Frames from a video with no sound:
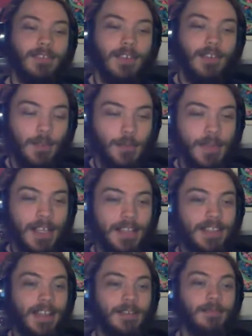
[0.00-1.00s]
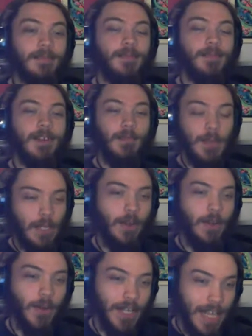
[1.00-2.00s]
Which means that if we
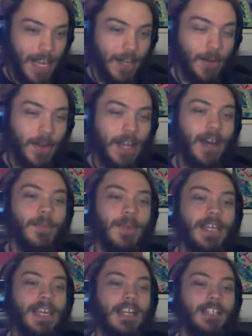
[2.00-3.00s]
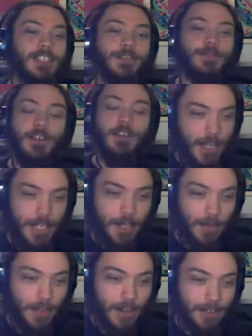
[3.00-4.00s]
all go to NecoCon, we can actually film a video
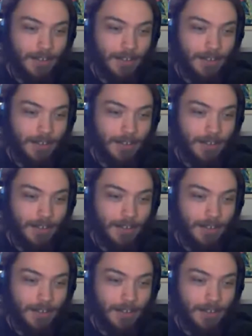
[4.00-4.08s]
there.